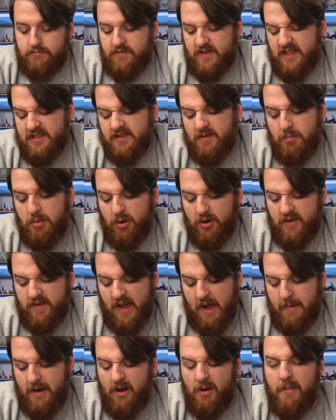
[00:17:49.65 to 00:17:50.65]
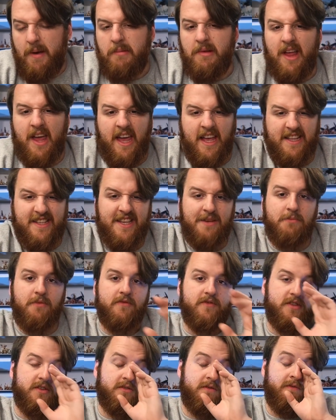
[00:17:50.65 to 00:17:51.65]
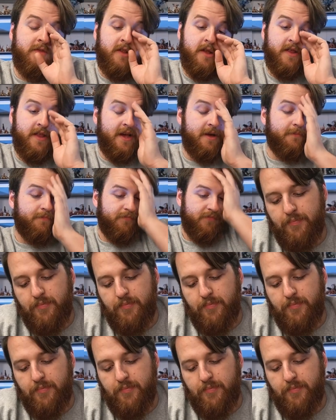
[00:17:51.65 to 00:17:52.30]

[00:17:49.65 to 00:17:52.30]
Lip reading: since the book came out, or maybe like 18 months or something like that.